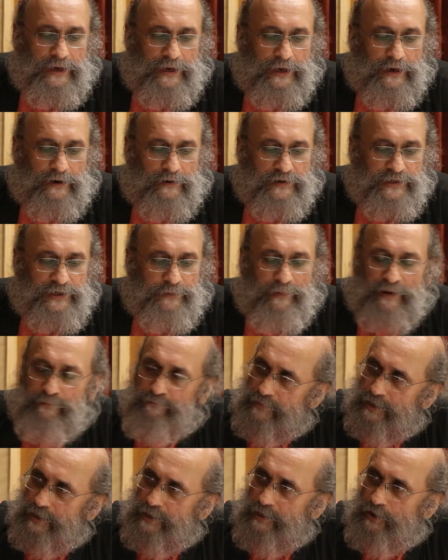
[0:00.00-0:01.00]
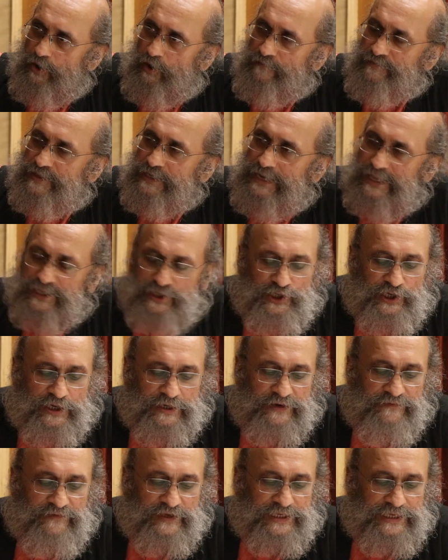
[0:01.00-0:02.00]
here is a member of the
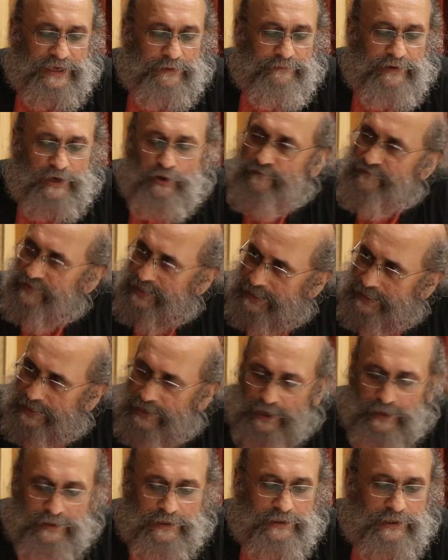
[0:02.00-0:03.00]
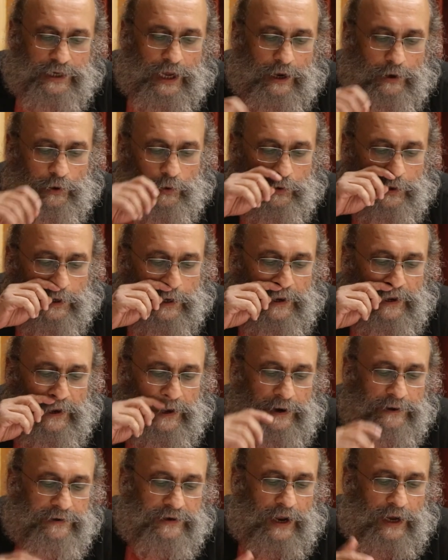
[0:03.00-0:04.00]
Legislative Assembly of Telangana, Thakur
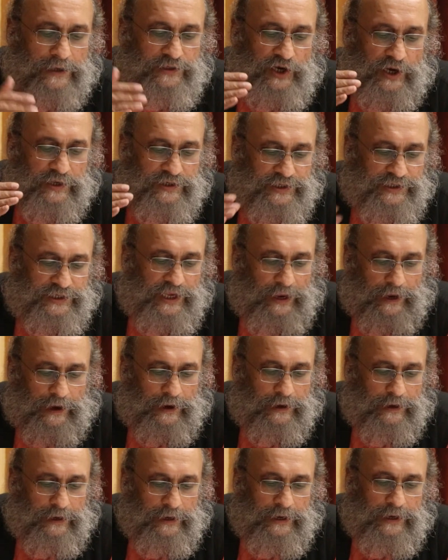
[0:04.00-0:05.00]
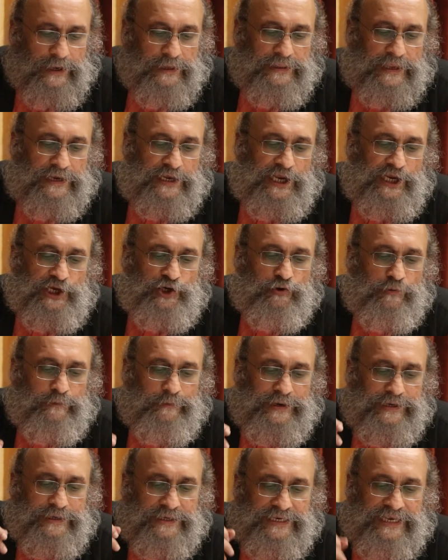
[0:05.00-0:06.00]
Raja Singh, that he should
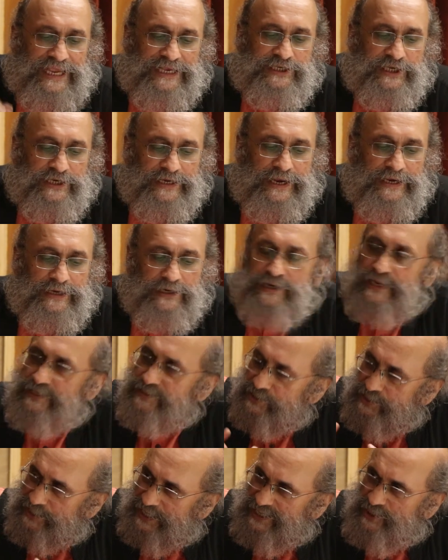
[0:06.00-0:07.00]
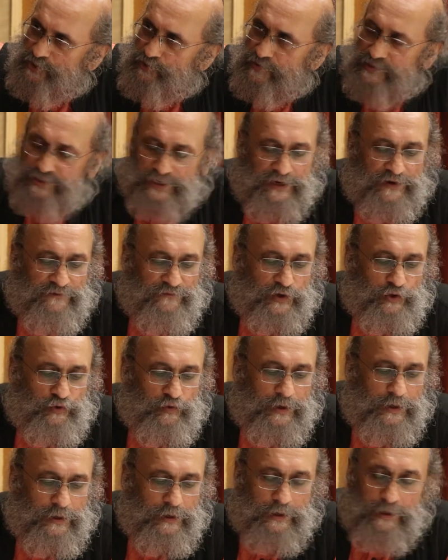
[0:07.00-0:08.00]
be designated as a dangerous individual.